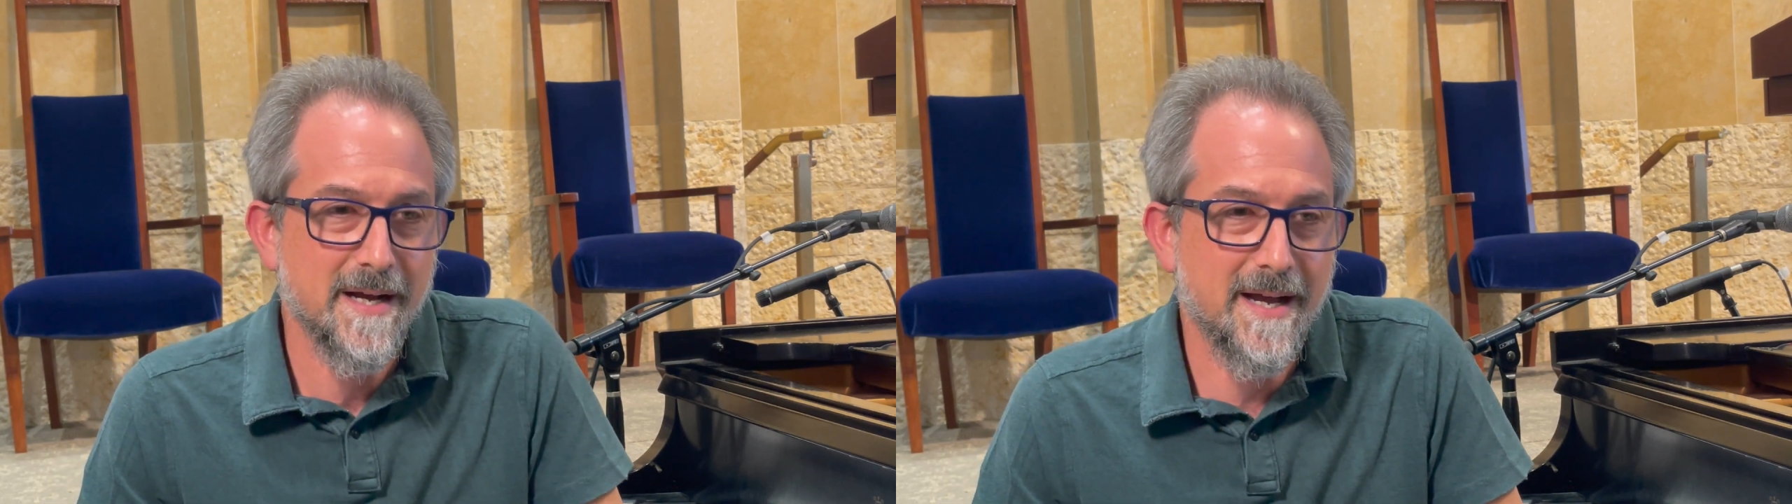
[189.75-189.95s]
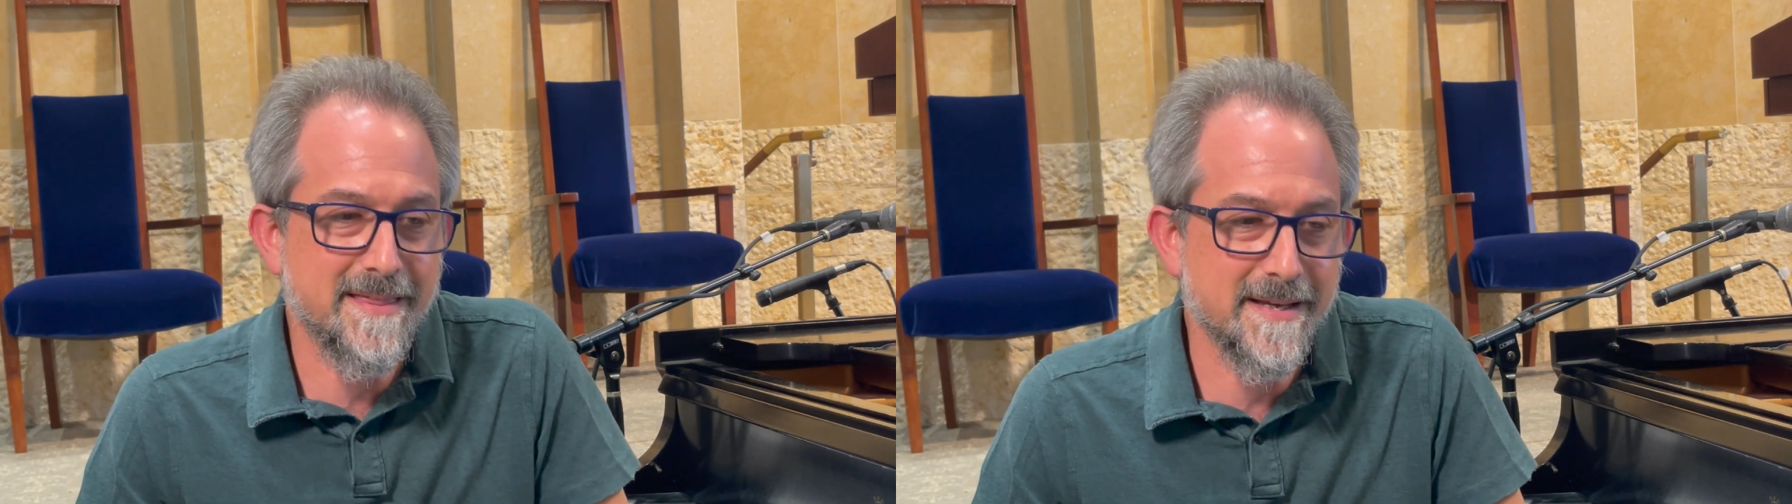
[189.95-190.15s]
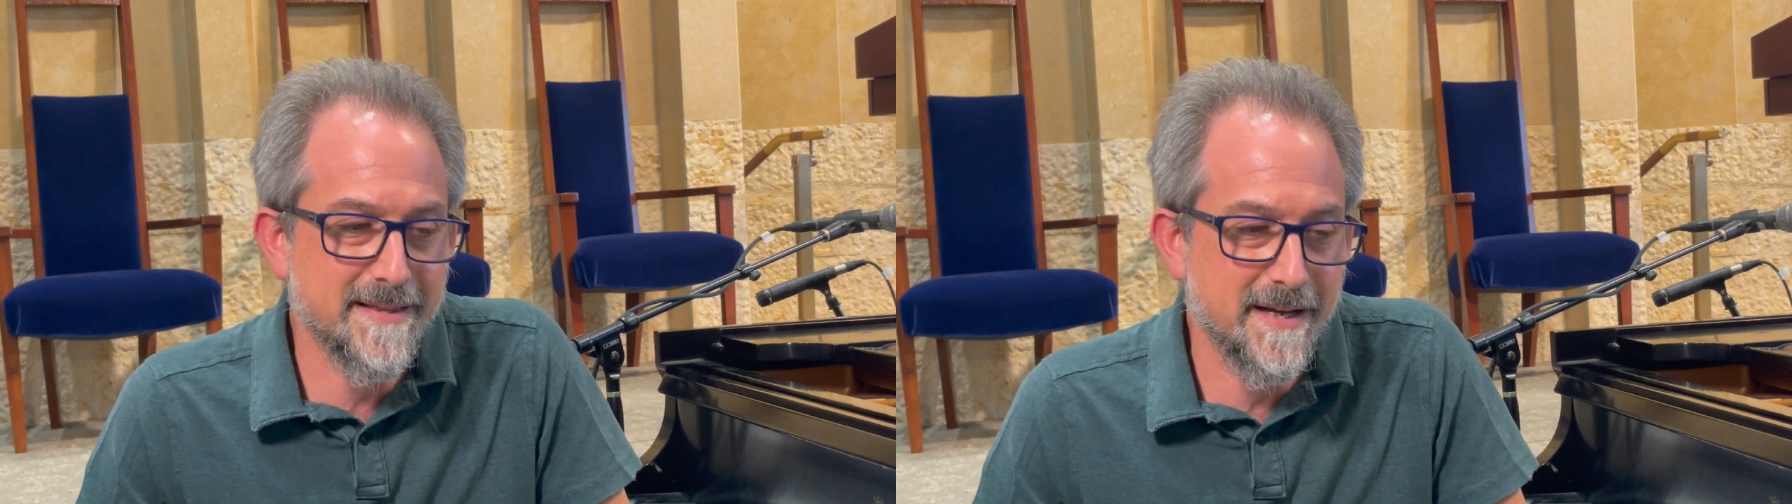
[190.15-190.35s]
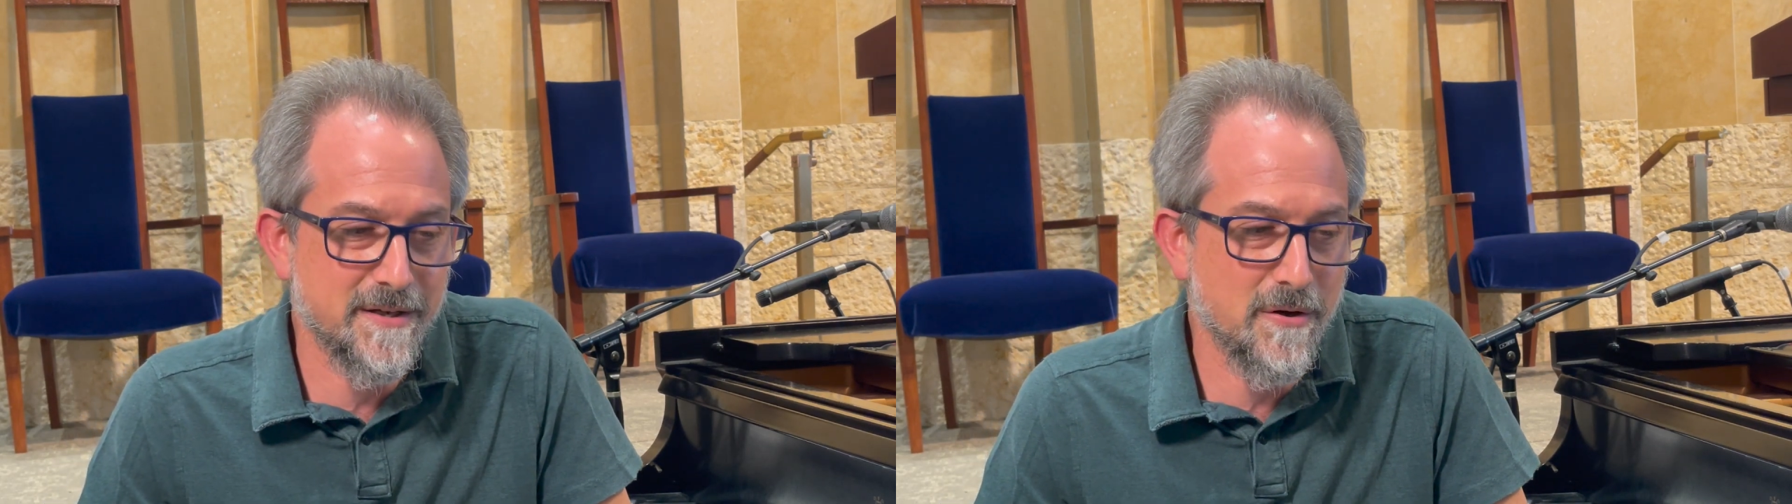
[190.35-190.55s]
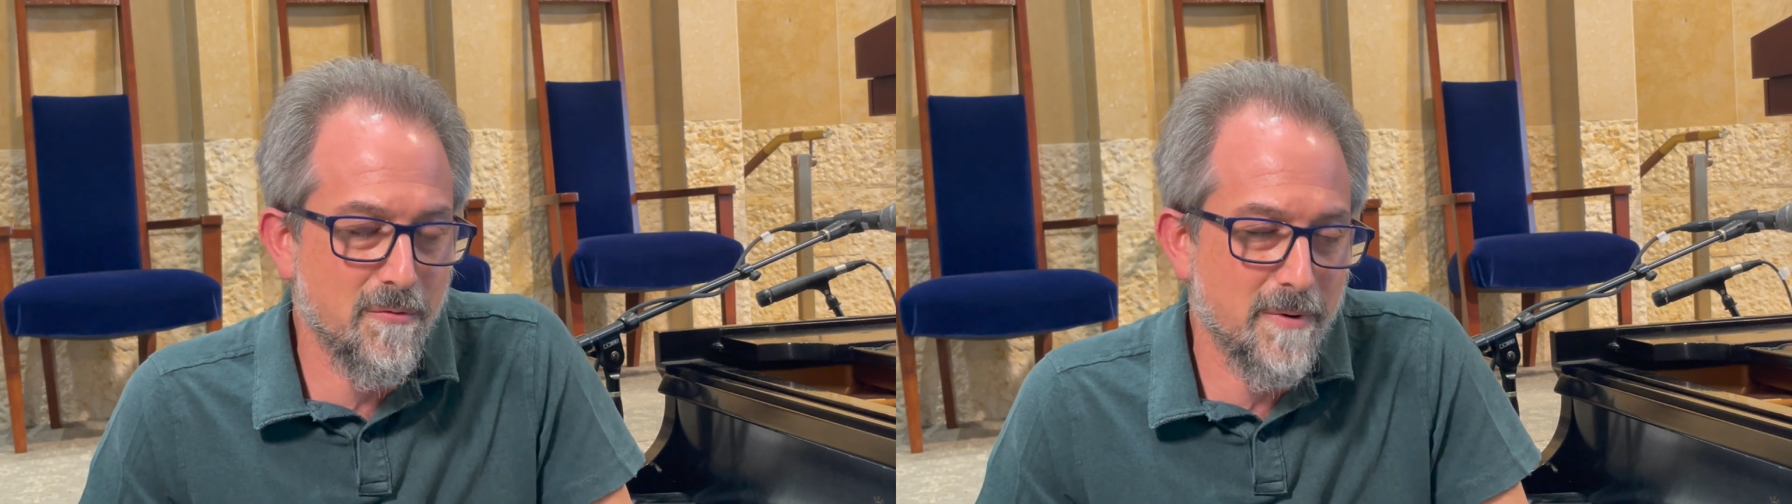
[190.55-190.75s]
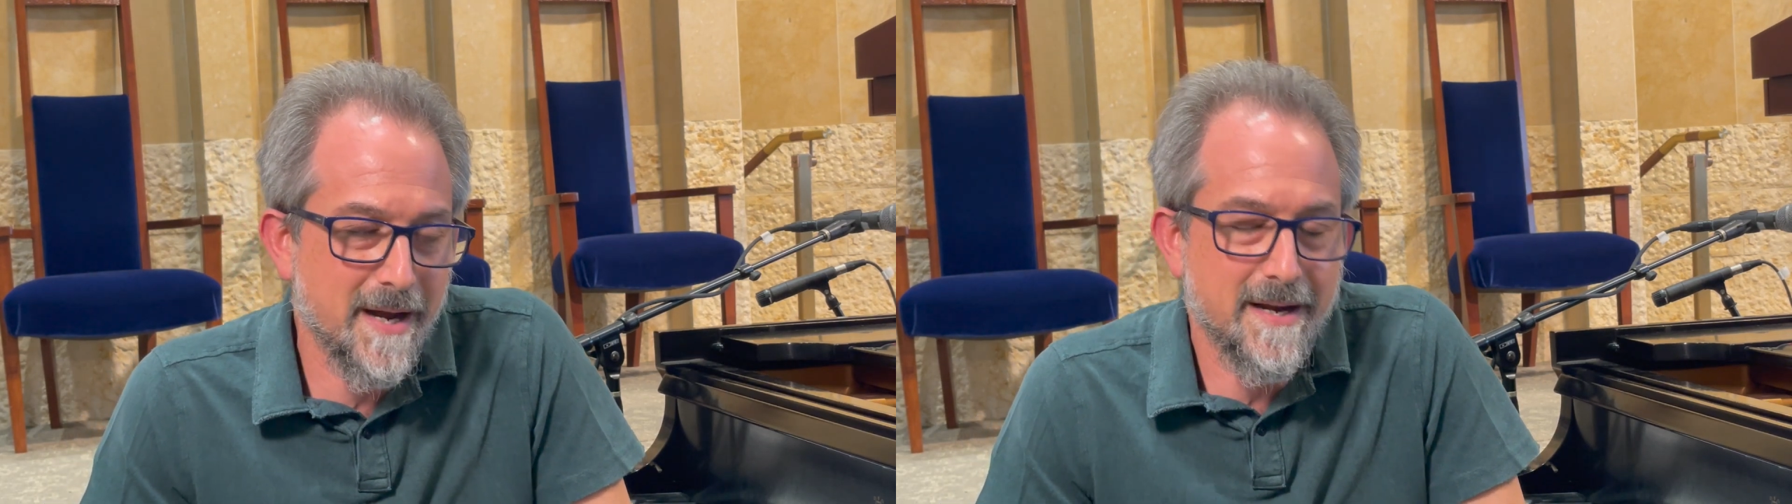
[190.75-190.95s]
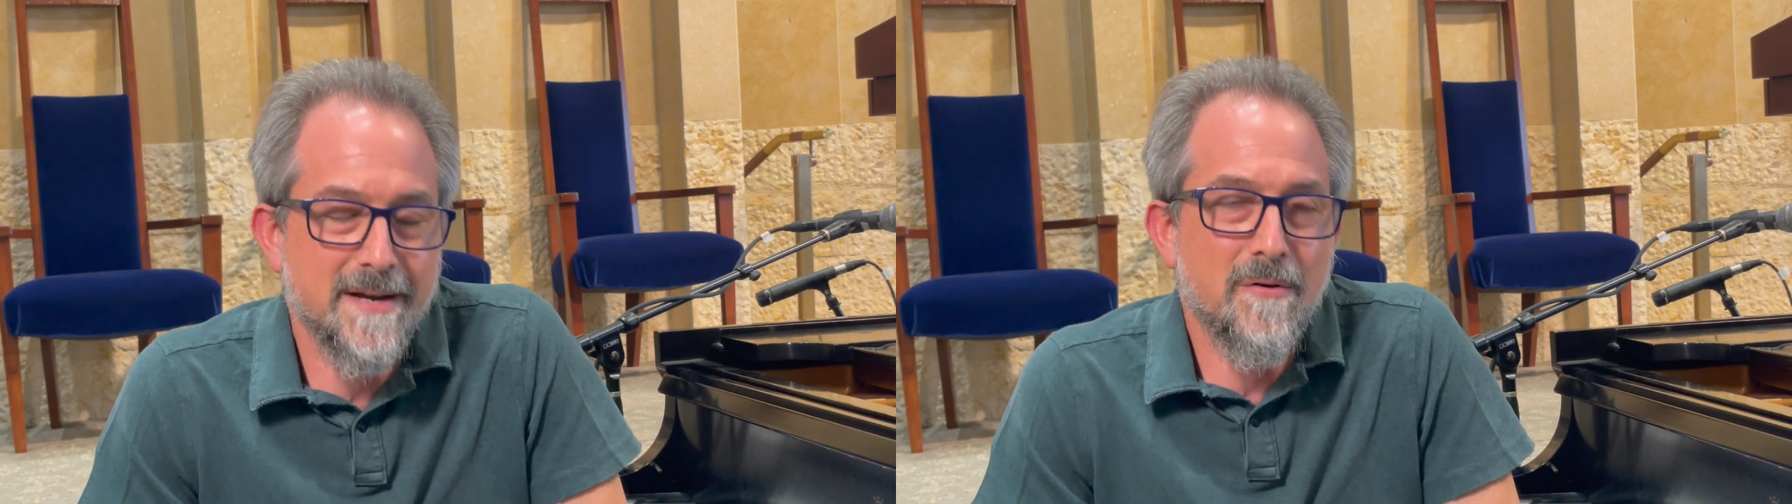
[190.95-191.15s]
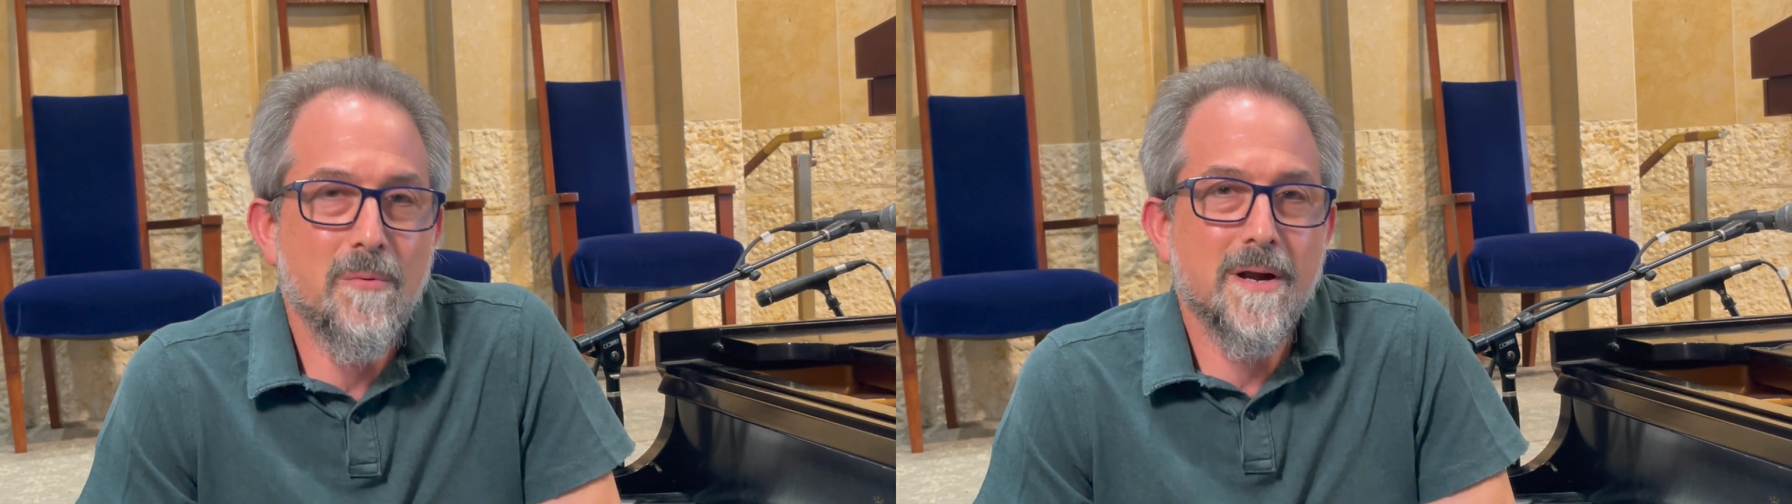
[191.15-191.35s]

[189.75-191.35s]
I think that I don't